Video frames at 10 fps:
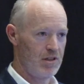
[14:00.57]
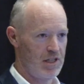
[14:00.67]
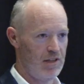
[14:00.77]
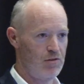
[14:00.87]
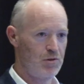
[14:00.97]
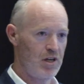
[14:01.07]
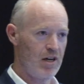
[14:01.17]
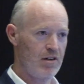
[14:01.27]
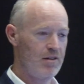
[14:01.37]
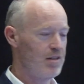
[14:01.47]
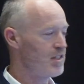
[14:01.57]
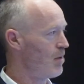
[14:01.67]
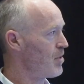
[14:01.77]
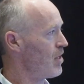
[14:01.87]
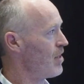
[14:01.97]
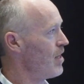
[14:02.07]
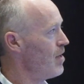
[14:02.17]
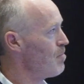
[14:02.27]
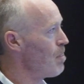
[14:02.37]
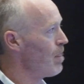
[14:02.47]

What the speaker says: Televiewer data, something like that.